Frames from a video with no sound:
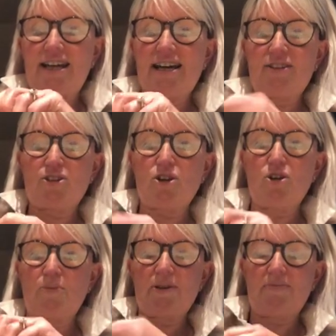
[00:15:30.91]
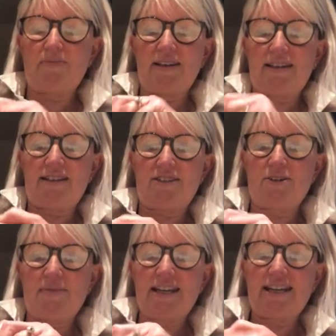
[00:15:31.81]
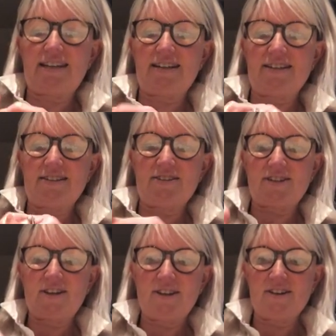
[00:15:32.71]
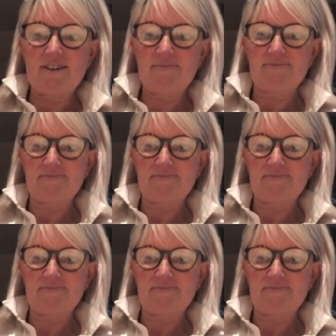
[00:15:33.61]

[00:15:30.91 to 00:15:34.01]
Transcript: at the top to make it nice and secure.